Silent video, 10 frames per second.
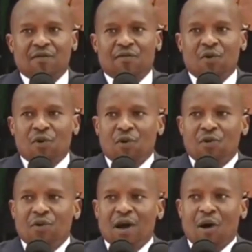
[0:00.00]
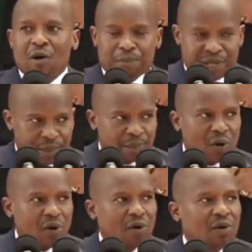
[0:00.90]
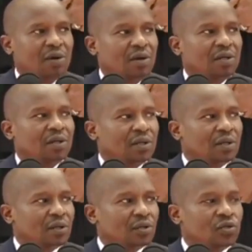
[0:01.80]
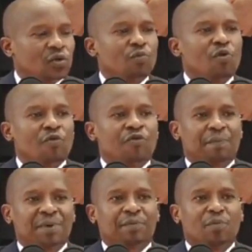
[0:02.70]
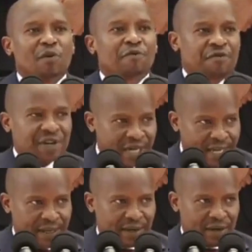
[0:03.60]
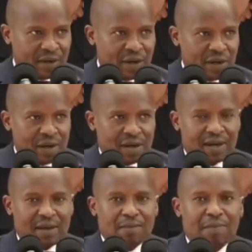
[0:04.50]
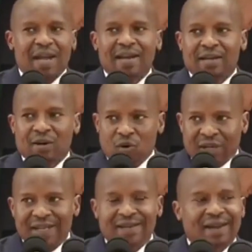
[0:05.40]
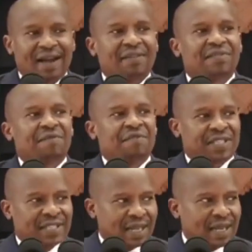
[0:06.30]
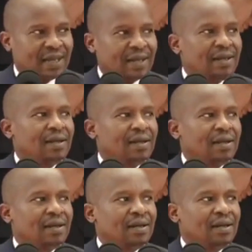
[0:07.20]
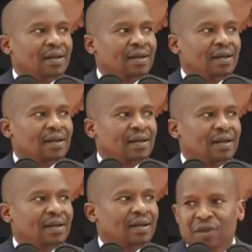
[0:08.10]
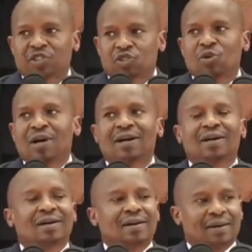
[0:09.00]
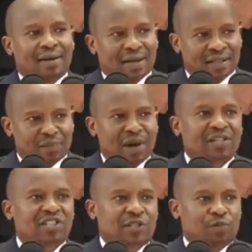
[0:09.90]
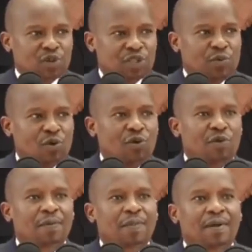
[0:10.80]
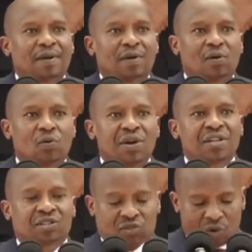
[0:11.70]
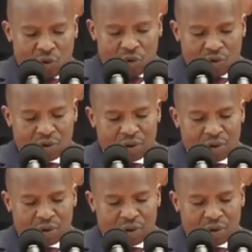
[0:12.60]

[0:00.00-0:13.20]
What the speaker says: for our people to move a bit more freely by relooking at the visa procedures to make sure as much as possible we restore